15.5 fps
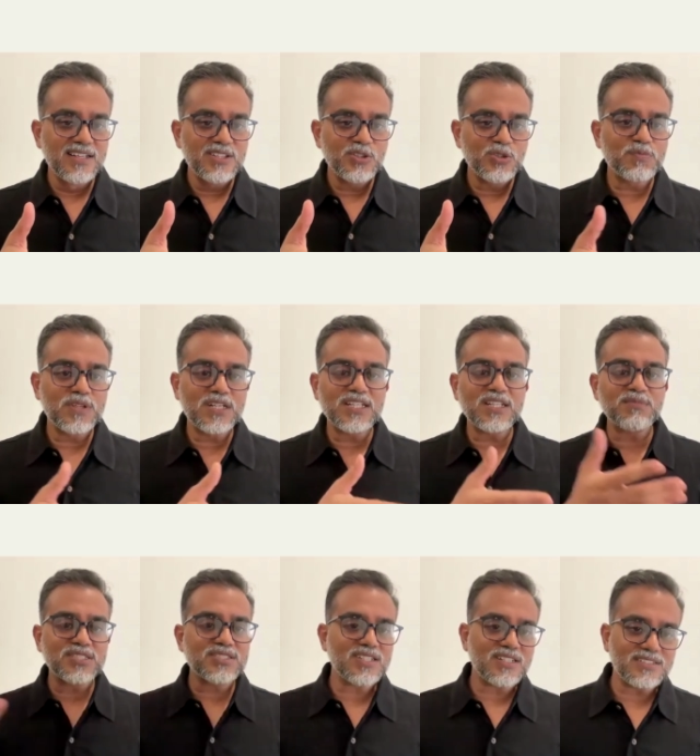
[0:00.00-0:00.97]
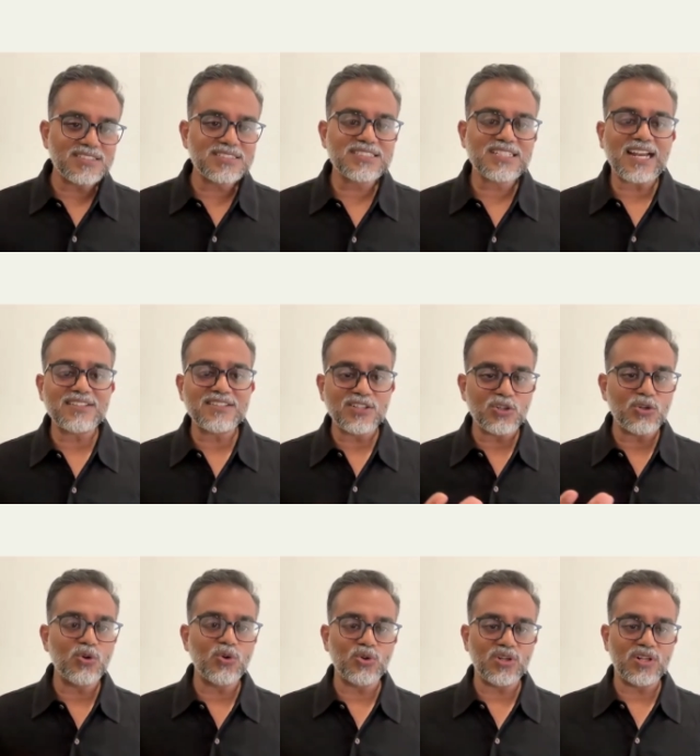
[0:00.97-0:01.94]
you pretty much understand the
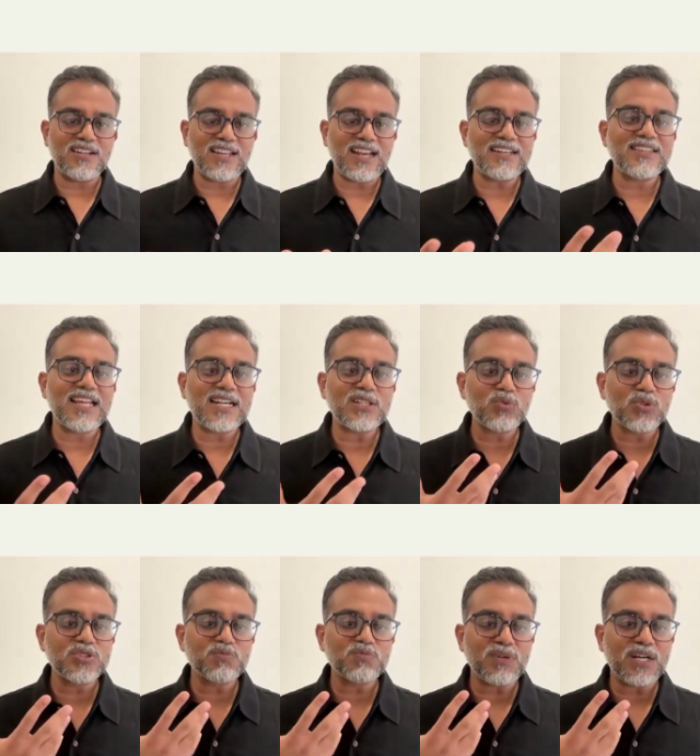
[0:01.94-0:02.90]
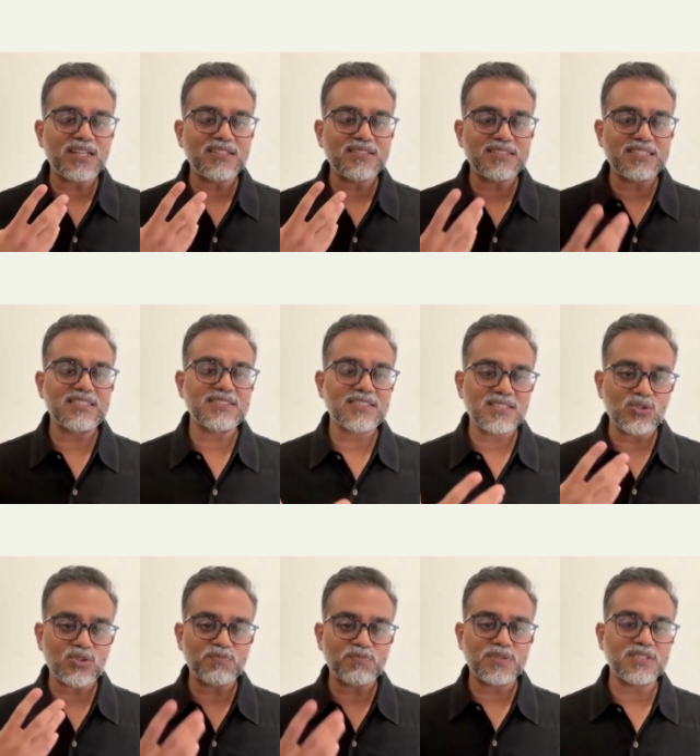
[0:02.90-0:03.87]
whole. And that was my reason
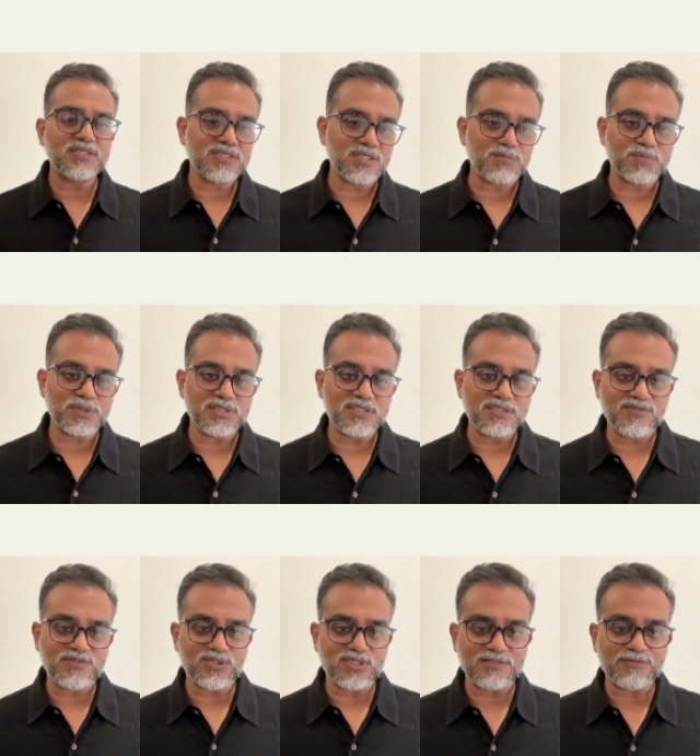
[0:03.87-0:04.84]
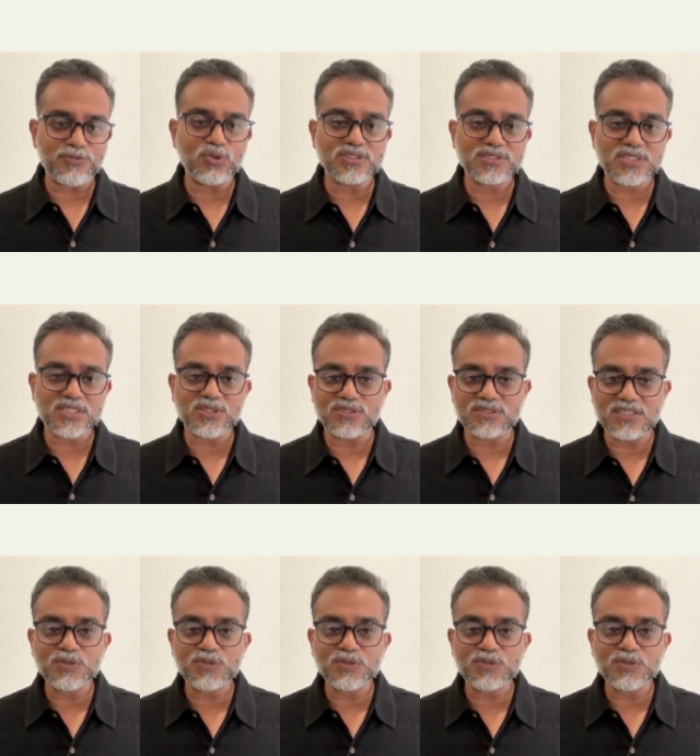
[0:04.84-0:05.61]
or principle for focusing on this